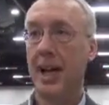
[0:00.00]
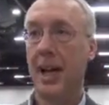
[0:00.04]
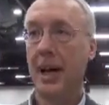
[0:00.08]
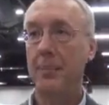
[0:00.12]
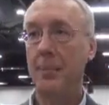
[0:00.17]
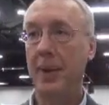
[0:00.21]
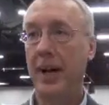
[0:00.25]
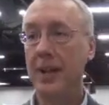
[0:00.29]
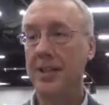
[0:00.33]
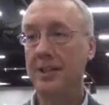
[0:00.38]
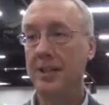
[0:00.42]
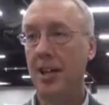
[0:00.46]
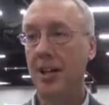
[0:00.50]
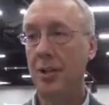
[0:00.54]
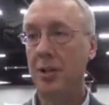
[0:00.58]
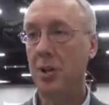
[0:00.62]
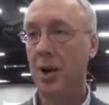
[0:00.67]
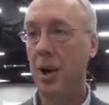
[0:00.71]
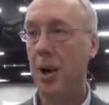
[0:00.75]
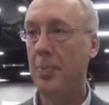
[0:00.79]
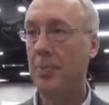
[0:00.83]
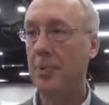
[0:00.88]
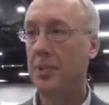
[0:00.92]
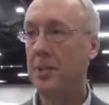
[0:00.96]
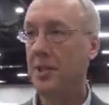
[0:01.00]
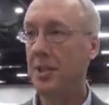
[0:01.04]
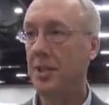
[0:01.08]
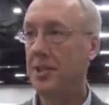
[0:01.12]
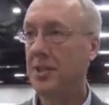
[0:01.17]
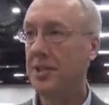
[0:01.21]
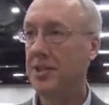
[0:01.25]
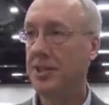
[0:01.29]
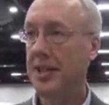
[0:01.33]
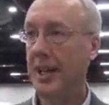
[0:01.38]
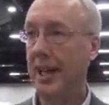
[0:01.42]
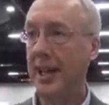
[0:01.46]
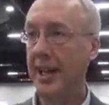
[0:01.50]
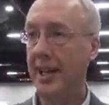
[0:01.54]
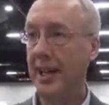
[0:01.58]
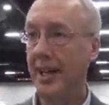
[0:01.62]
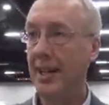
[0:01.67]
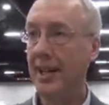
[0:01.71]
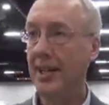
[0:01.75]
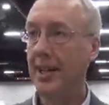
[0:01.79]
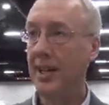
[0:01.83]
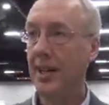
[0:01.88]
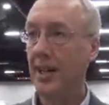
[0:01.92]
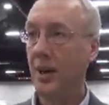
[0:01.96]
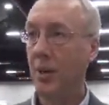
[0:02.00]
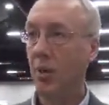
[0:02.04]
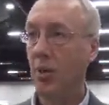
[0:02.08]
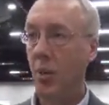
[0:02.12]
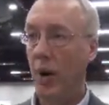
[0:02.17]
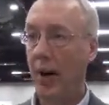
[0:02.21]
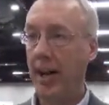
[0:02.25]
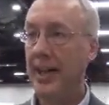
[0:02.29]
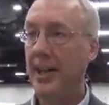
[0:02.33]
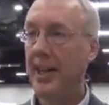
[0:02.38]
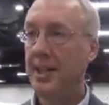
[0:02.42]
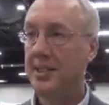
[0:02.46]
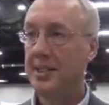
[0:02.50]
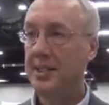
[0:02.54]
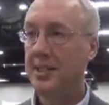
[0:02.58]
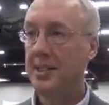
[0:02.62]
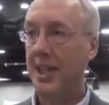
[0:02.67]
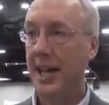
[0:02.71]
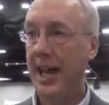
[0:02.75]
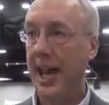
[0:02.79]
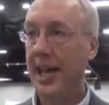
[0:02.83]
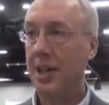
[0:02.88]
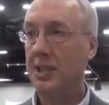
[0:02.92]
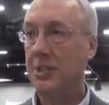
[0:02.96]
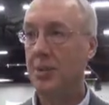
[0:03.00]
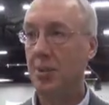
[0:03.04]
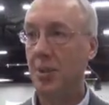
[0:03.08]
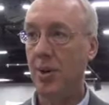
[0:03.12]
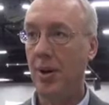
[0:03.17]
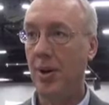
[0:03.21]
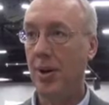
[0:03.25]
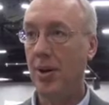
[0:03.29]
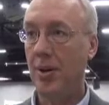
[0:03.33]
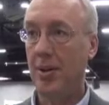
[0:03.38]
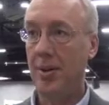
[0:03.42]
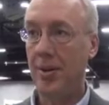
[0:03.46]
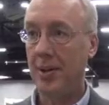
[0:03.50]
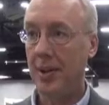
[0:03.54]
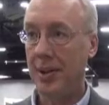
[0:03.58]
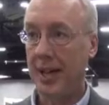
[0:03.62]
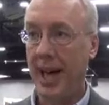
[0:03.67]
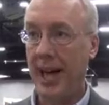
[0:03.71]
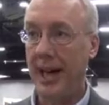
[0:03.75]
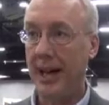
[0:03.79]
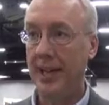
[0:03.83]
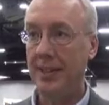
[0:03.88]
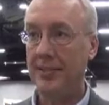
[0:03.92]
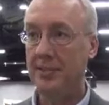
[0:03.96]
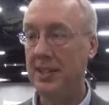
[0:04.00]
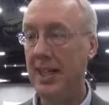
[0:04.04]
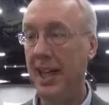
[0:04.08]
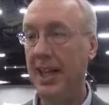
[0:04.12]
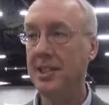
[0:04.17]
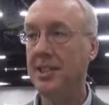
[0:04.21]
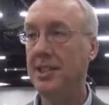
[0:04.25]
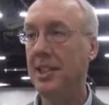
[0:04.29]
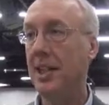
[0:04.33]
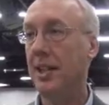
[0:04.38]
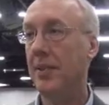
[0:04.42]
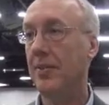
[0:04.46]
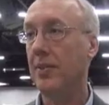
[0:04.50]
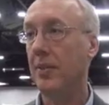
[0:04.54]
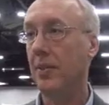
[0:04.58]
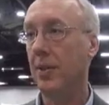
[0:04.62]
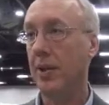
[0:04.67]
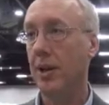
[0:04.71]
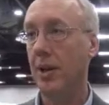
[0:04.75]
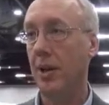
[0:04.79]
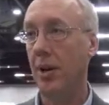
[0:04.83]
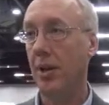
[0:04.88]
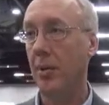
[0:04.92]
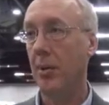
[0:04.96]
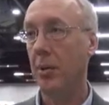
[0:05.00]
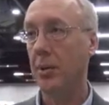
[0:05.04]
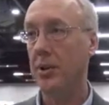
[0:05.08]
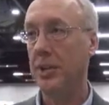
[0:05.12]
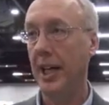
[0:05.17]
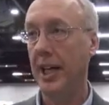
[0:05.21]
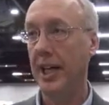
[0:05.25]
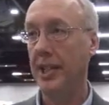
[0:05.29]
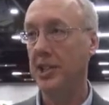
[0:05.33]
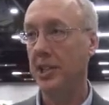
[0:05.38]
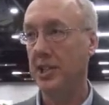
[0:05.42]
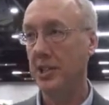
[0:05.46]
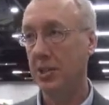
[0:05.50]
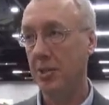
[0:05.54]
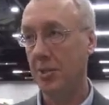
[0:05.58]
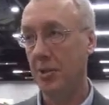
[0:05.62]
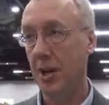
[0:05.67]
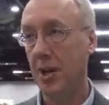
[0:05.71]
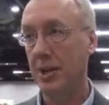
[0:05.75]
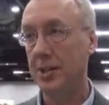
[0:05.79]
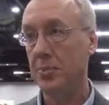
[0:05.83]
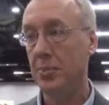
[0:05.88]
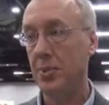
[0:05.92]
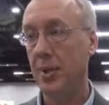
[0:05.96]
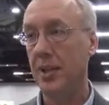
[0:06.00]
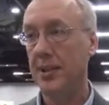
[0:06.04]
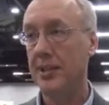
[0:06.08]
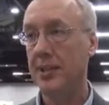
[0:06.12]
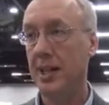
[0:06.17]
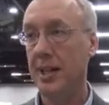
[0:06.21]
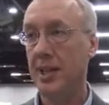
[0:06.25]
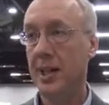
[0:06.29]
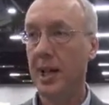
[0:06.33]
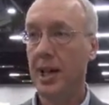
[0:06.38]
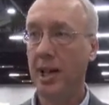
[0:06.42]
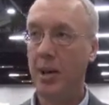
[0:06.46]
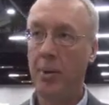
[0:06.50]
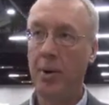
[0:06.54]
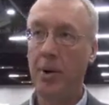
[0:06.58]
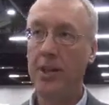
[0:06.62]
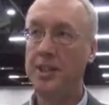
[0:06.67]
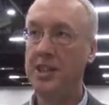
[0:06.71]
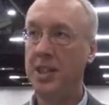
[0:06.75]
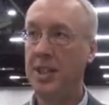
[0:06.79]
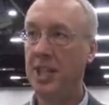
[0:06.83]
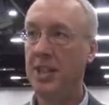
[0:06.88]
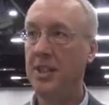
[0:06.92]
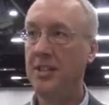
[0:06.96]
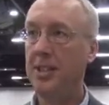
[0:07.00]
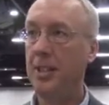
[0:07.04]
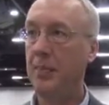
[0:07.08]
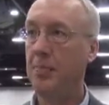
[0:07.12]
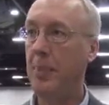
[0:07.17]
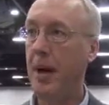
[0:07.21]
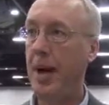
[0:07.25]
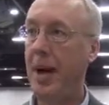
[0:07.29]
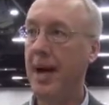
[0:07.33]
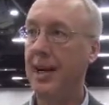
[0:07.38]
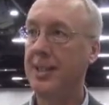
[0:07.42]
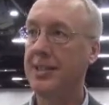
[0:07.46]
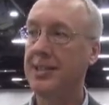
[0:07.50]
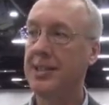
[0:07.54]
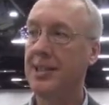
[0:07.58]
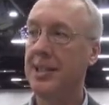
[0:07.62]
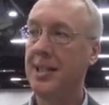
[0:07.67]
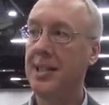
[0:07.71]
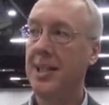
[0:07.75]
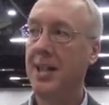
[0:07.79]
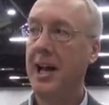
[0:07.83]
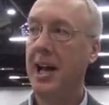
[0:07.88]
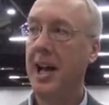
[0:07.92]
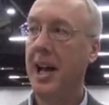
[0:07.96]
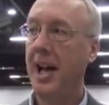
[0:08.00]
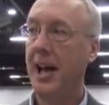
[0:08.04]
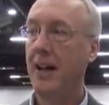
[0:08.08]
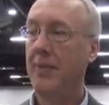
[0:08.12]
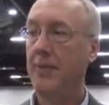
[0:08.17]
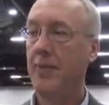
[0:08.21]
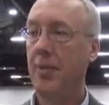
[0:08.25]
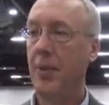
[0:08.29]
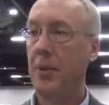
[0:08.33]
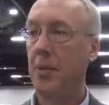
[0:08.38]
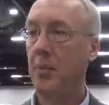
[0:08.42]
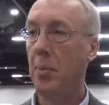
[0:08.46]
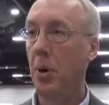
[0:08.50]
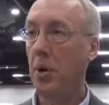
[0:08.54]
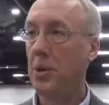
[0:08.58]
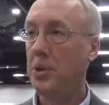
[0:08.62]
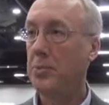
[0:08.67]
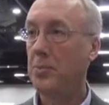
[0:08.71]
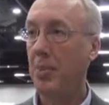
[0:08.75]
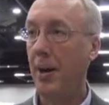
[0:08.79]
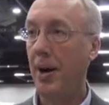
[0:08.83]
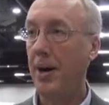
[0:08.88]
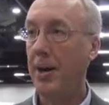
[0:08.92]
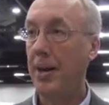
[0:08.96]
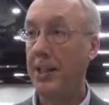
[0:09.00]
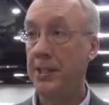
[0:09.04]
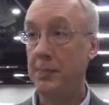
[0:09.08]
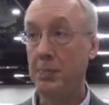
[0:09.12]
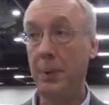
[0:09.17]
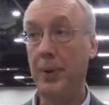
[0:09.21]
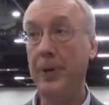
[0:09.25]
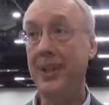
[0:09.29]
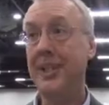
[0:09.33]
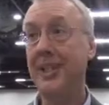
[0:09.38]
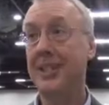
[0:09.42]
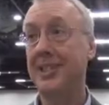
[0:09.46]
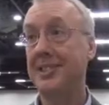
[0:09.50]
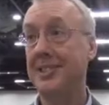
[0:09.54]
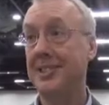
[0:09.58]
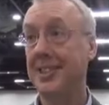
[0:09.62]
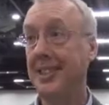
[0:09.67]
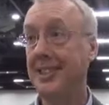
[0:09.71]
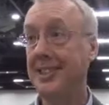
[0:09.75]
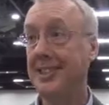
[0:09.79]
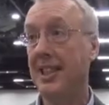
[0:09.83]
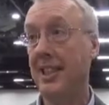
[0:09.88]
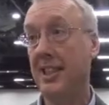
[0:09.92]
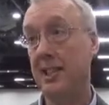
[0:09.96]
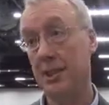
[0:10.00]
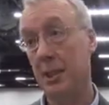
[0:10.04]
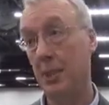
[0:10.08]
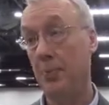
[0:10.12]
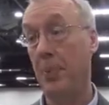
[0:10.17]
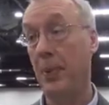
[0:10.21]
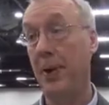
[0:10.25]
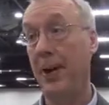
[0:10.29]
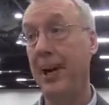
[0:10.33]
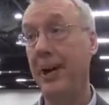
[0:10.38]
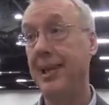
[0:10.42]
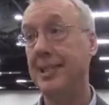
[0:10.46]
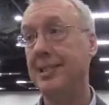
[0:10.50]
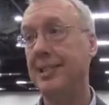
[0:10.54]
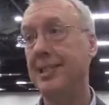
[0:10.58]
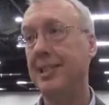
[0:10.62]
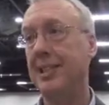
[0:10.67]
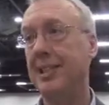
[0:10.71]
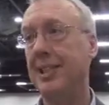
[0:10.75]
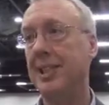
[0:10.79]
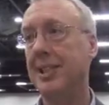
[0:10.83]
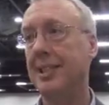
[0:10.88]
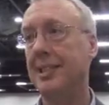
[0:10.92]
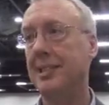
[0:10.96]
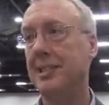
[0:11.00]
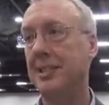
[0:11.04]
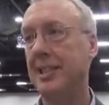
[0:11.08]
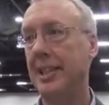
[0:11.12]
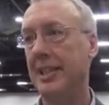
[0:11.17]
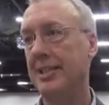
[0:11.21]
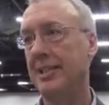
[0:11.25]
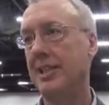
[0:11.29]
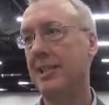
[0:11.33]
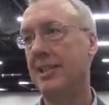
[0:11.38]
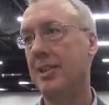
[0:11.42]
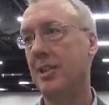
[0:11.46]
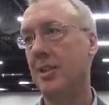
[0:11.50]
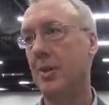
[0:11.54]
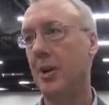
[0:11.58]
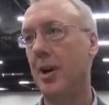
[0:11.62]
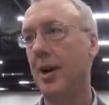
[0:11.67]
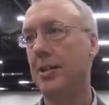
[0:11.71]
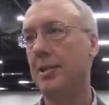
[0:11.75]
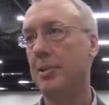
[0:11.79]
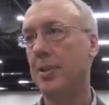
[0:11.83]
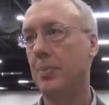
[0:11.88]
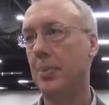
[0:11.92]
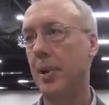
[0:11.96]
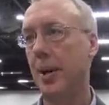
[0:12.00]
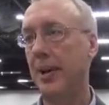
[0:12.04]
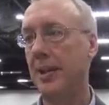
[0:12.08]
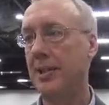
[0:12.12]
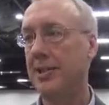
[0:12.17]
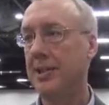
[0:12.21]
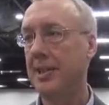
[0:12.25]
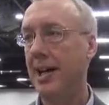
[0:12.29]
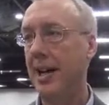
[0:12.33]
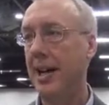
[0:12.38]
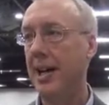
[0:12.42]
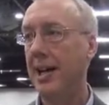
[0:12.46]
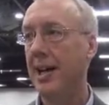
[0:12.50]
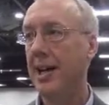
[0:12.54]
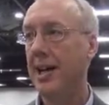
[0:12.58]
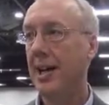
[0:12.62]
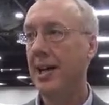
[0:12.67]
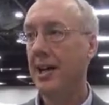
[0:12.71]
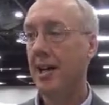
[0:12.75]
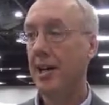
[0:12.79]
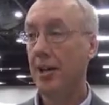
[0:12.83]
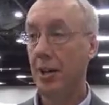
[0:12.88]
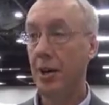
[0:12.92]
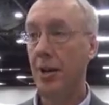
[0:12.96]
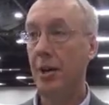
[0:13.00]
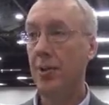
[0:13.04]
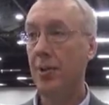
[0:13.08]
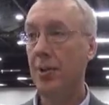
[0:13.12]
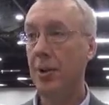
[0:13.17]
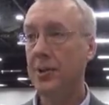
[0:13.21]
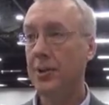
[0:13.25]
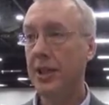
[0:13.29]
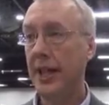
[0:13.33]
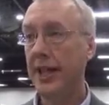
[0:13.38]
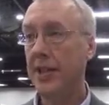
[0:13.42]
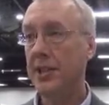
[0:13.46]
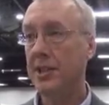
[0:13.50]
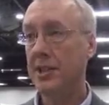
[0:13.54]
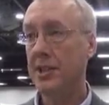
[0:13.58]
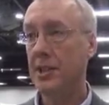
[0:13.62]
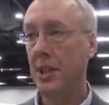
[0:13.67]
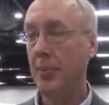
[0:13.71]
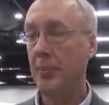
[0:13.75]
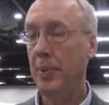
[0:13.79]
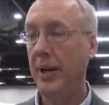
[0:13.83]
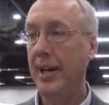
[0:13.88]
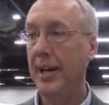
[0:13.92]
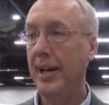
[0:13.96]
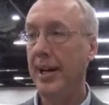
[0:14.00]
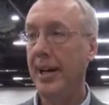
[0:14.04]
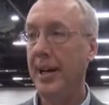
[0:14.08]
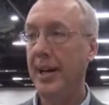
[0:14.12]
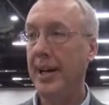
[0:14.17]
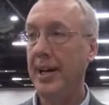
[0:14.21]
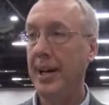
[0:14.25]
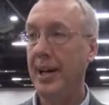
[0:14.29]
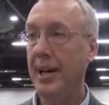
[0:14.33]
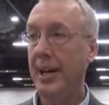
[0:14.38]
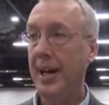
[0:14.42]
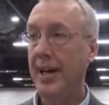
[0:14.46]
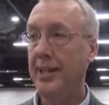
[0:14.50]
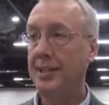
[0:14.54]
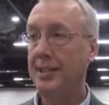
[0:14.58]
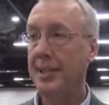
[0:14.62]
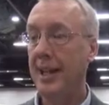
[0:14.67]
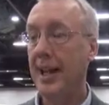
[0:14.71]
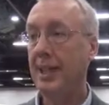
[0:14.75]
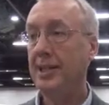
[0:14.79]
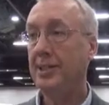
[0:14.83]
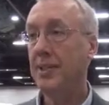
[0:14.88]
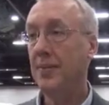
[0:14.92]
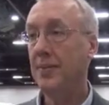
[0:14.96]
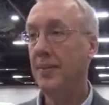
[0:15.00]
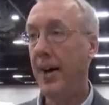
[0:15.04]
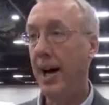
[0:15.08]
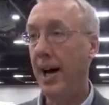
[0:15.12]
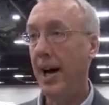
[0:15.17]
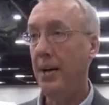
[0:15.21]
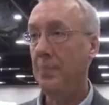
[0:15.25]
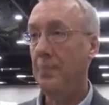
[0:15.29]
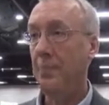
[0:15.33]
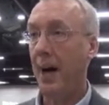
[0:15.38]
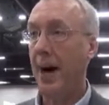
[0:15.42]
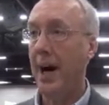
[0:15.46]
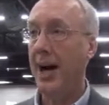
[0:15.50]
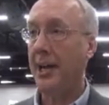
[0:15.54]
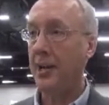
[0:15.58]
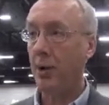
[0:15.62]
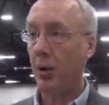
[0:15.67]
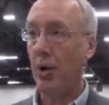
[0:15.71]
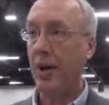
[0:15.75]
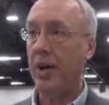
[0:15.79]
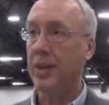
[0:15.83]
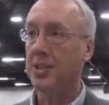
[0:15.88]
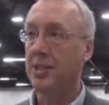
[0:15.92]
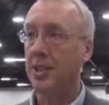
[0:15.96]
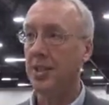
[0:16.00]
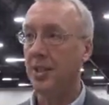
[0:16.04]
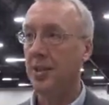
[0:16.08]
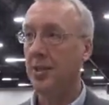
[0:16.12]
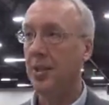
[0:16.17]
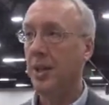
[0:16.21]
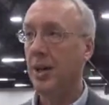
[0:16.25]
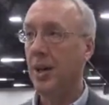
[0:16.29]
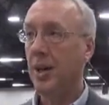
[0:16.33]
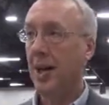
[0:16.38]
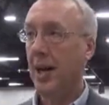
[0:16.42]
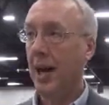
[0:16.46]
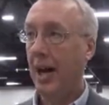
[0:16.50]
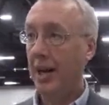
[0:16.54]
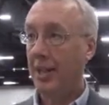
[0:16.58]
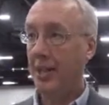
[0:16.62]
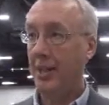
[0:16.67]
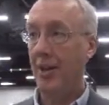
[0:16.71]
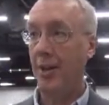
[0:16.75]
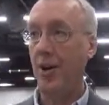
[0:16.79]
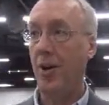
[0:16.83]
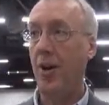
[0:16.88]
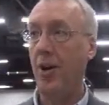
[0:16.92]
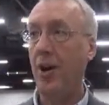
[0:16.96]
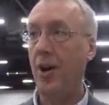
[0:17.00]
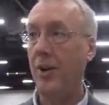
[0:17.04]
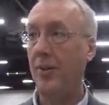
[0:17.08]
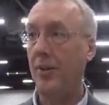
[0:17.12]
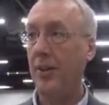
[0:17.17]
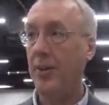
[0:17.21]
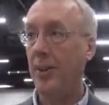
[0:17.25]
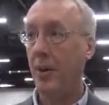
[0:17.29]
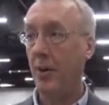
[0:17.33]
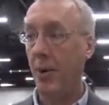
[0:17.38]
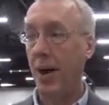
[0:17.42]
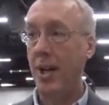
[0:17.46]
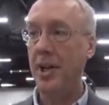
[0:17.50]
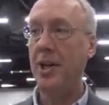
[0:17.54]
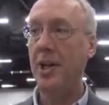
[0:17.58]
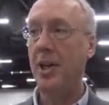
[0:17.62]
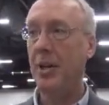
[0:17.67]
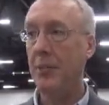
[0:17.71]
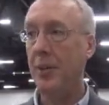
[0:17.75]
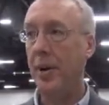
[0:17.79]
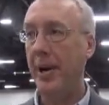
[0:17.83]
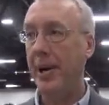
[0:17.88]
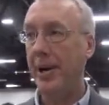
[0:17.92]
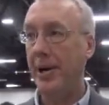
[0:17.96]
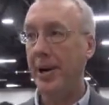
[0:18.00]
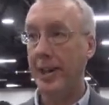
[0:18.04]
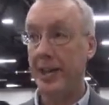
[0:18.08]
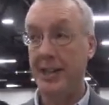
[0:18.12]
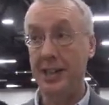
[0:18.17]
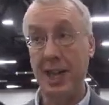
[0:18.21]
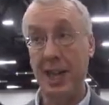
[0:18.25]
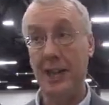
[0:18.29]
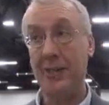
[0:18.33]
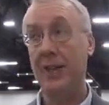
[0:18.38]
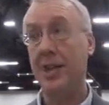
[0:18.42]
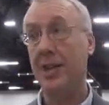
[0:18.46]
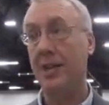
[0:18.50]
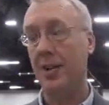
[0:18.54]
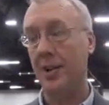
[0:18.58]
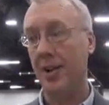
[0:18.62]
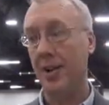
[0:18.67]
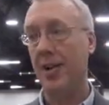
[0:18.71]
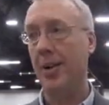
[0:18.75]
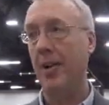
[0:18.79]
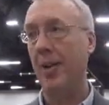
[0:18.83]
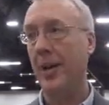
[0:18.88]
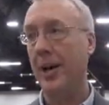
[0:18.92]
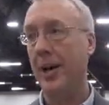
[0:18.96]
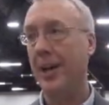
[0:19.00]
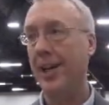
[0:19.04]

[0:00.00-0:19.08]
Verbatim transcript: and based on crop insurance data, what is the actual kind of intensity of canola rotations across prairies and what is the yield impacts. And for the most part, it's pretty consistent, surprisingly consistent across the prairies that canola rotations are being intensified by going to a canola with a one year break, generally canola